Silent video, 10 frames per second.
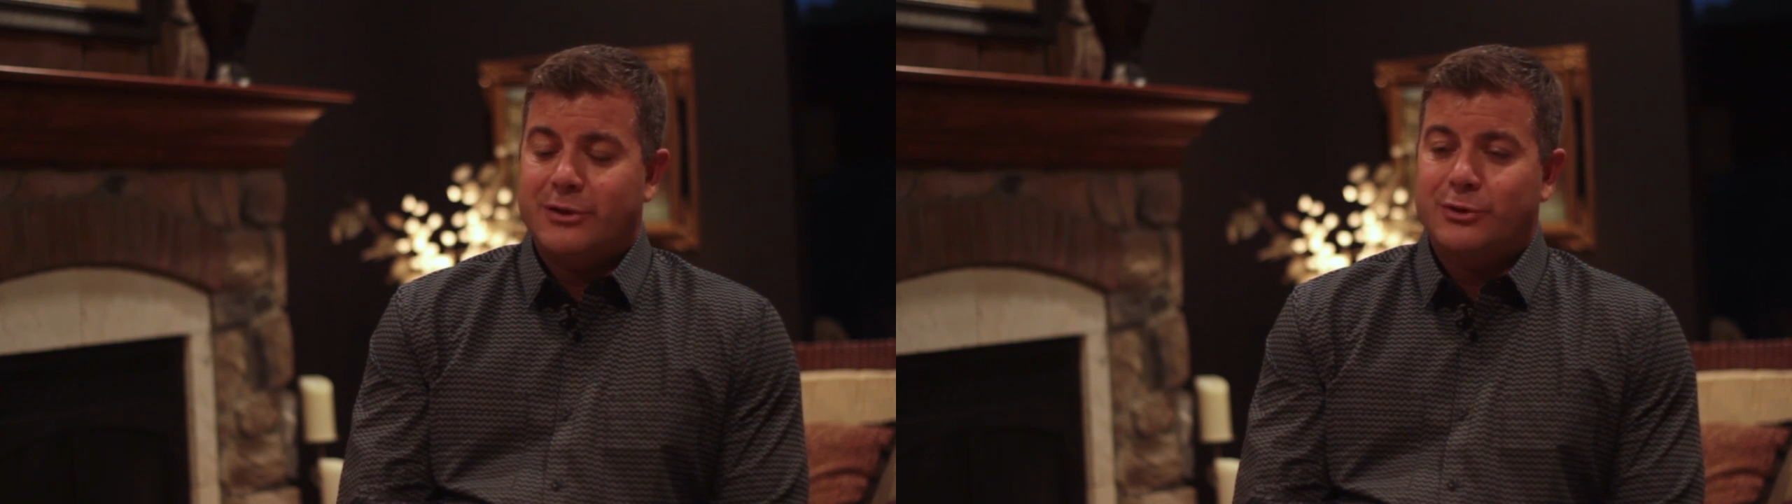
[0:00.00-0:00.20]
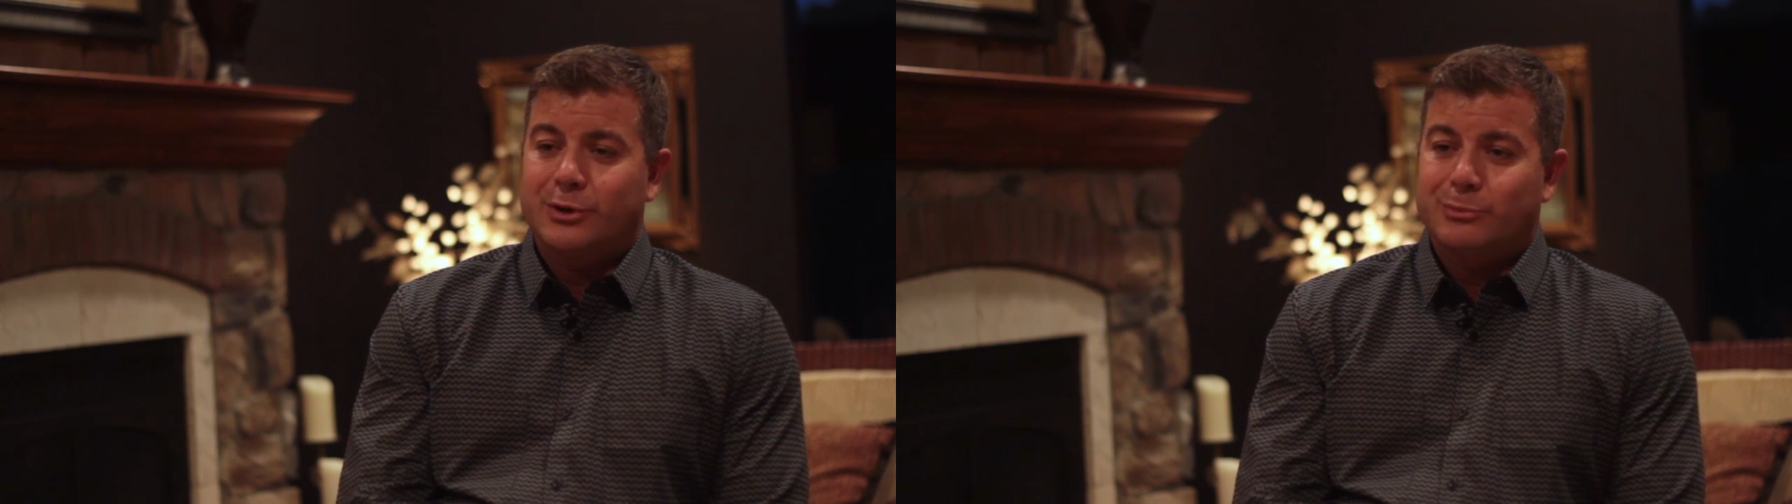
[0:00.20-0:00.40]

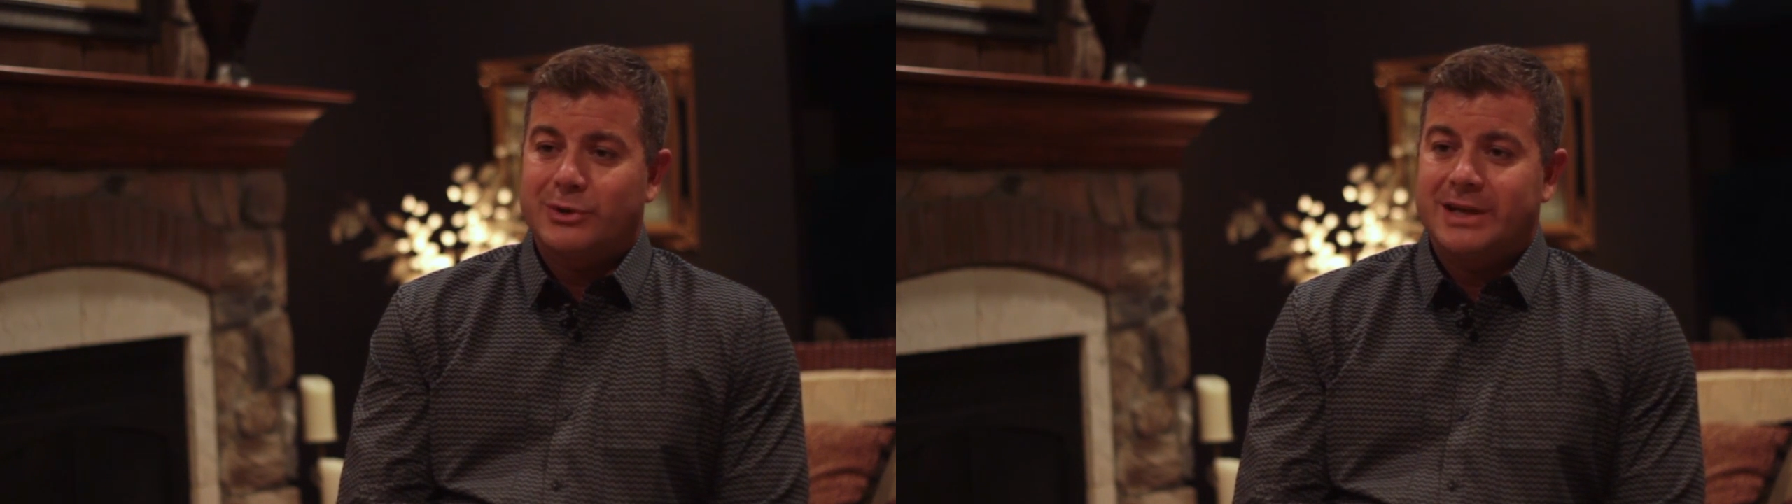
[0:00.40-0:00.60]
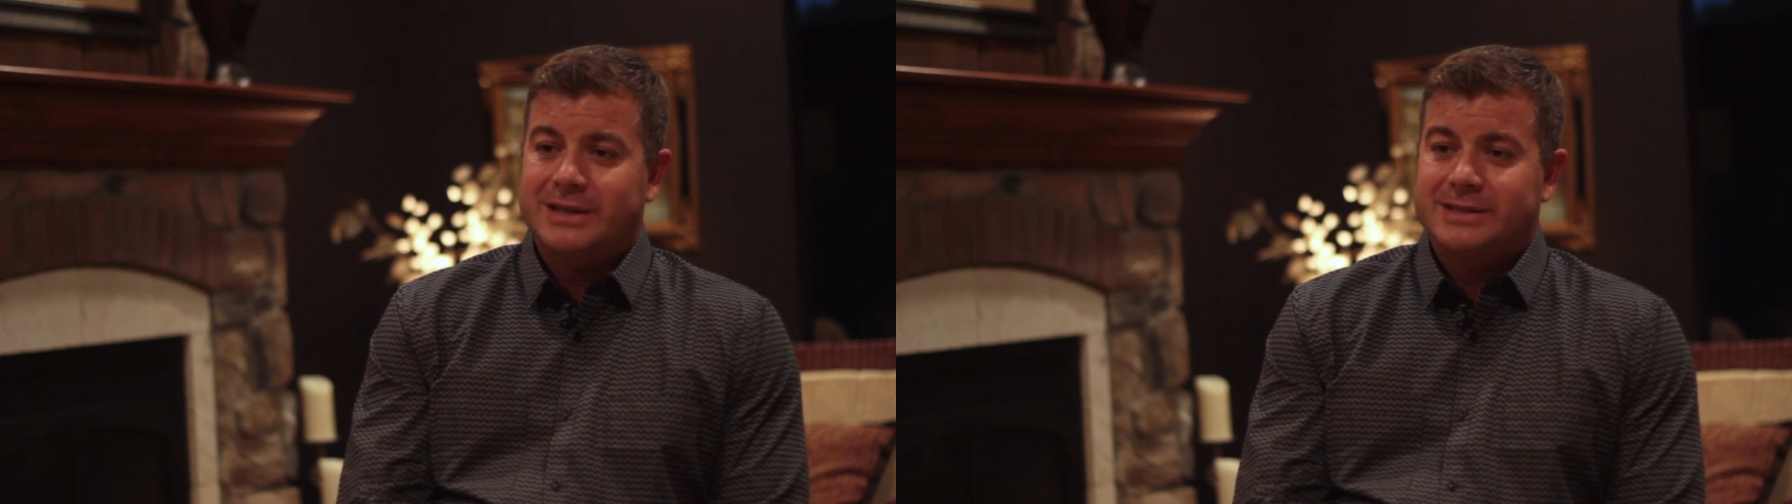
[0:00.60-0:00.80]
thought
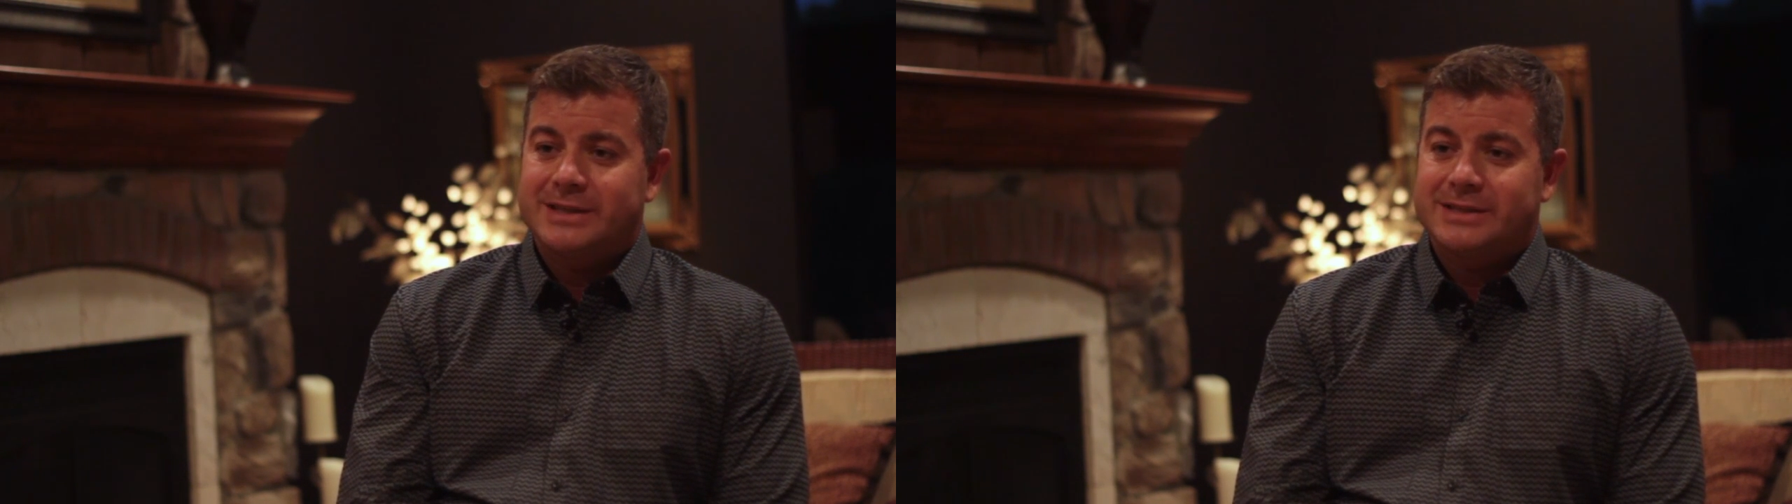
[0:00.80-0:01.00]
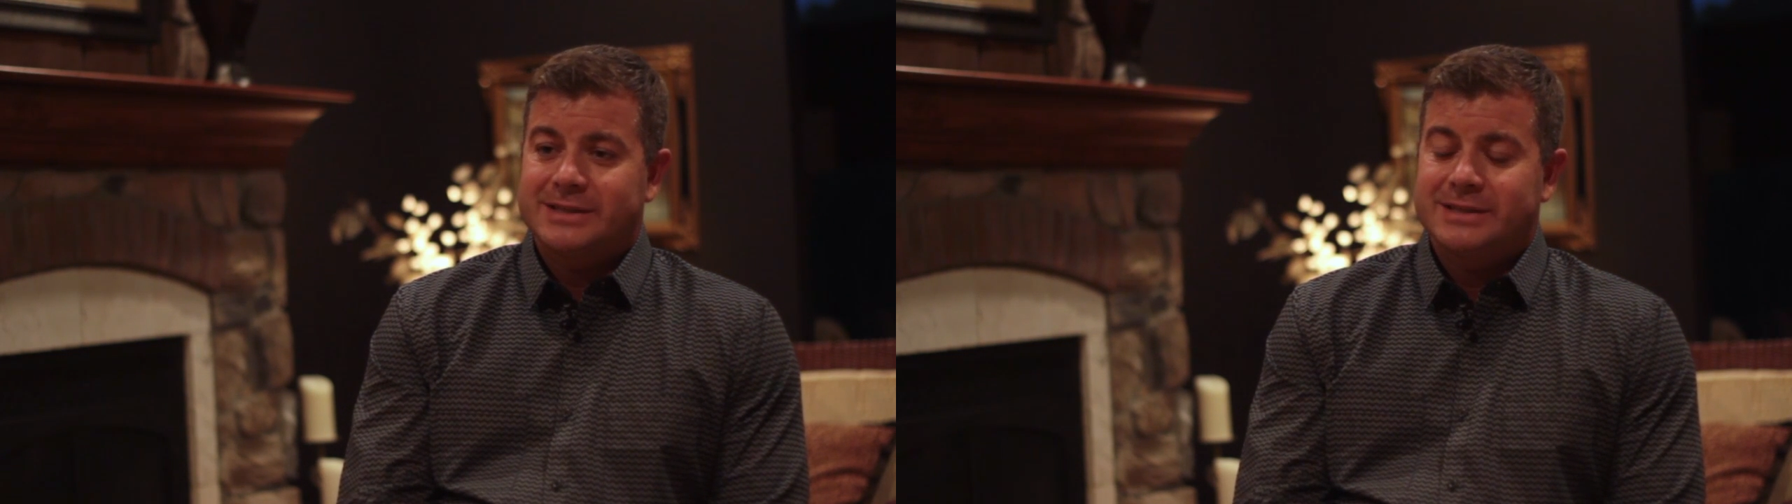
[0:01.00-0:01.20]

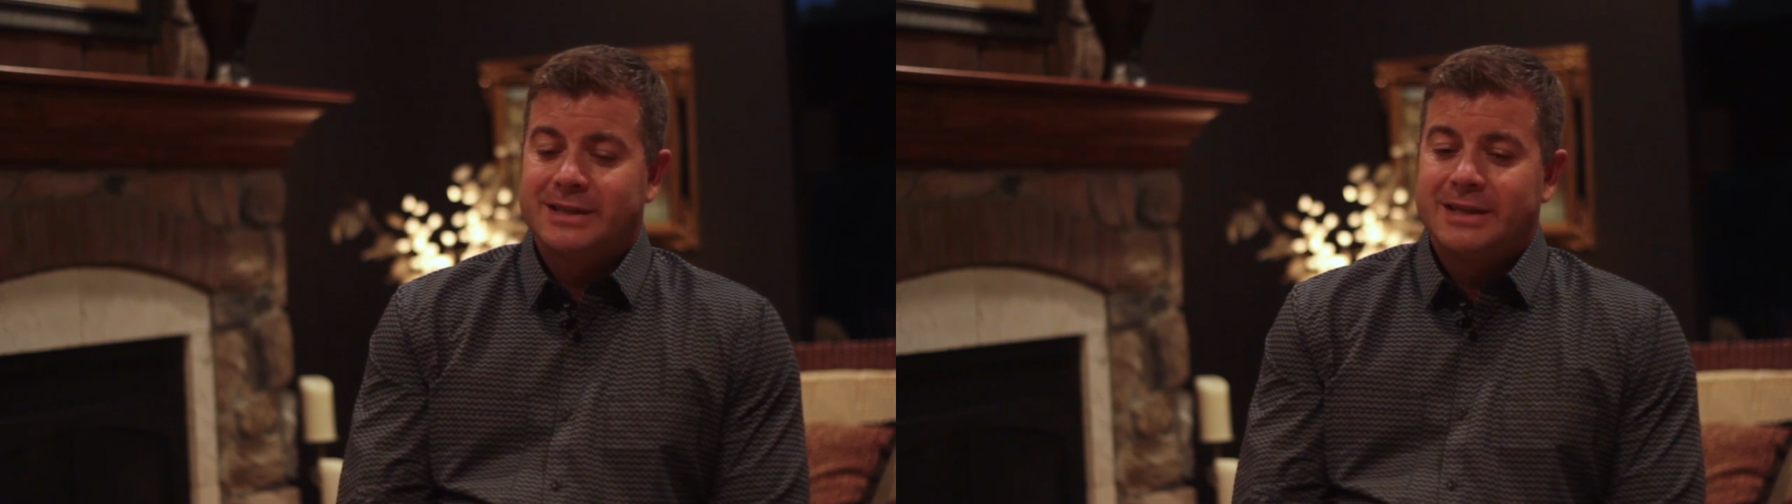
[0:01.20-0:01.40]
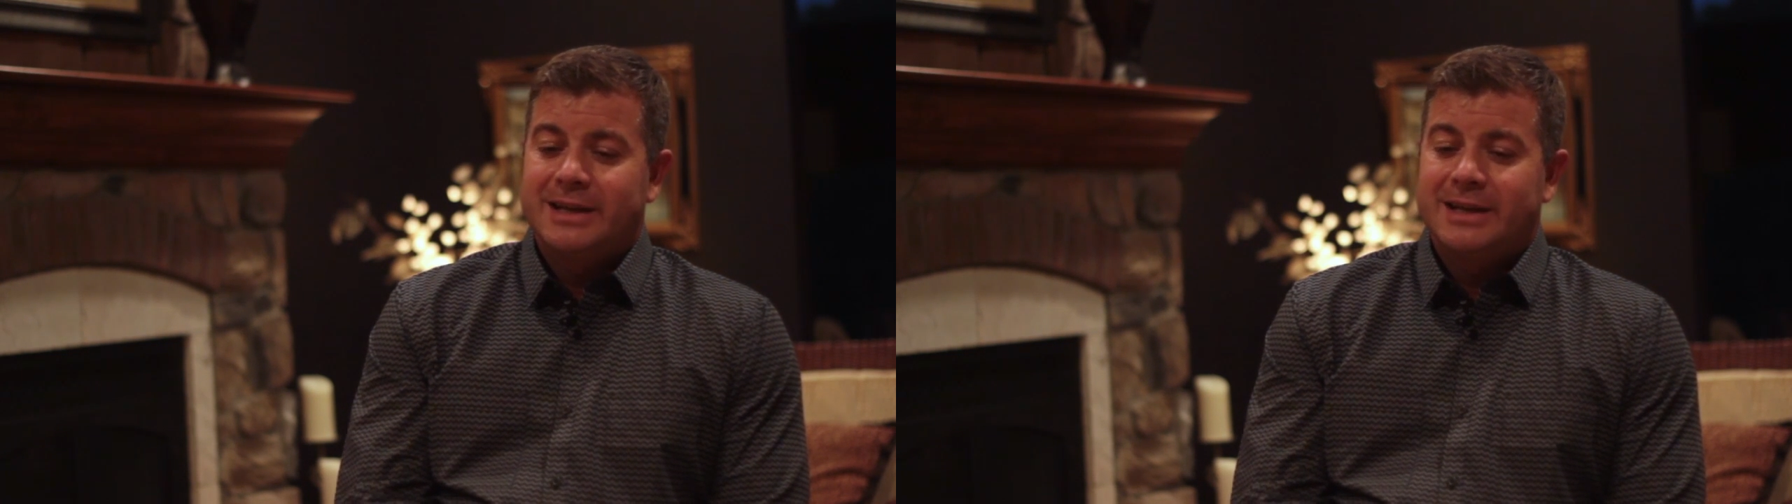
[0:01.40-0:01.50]
processes,